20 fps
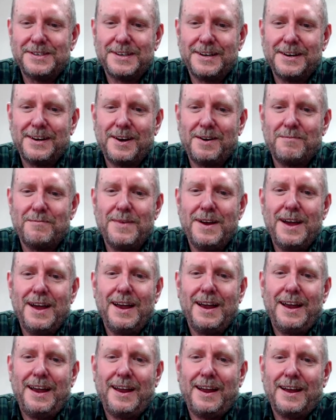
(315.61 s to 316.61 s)

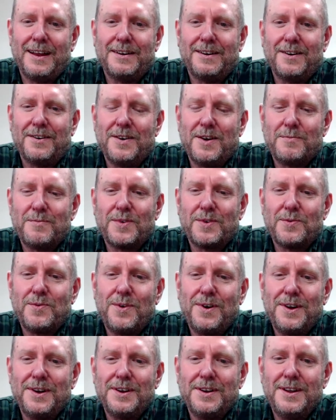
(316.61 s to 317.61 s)
and our number
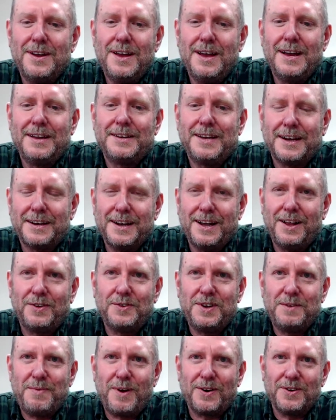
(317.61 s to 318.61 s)
one
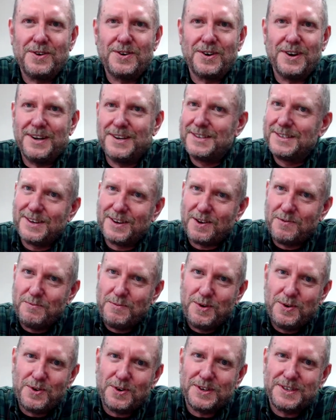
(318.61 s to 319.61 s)
technology partner is the
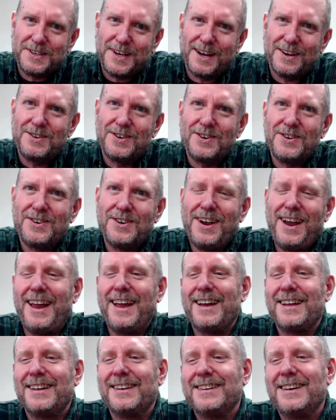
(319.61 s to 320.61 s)
Computer Center,
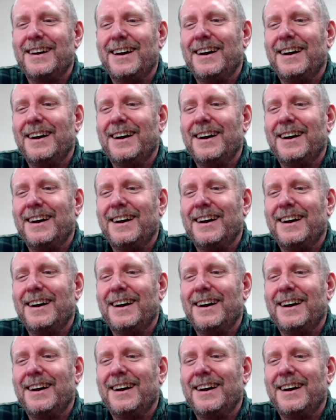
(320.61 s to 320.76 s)
and